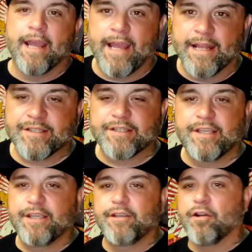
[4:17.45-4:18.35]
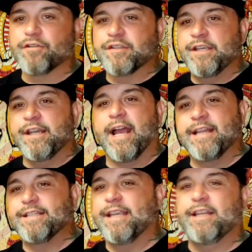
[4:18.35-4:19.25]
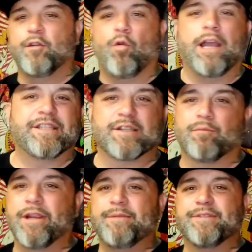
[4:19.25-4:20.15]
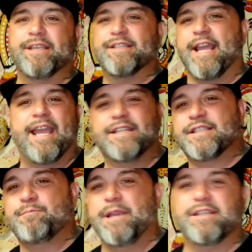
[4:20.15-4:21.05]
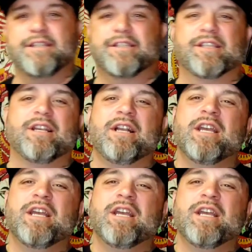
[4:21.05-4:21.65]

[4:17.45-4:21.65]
Hence the, C-19, the white supremacies, the hate speeches,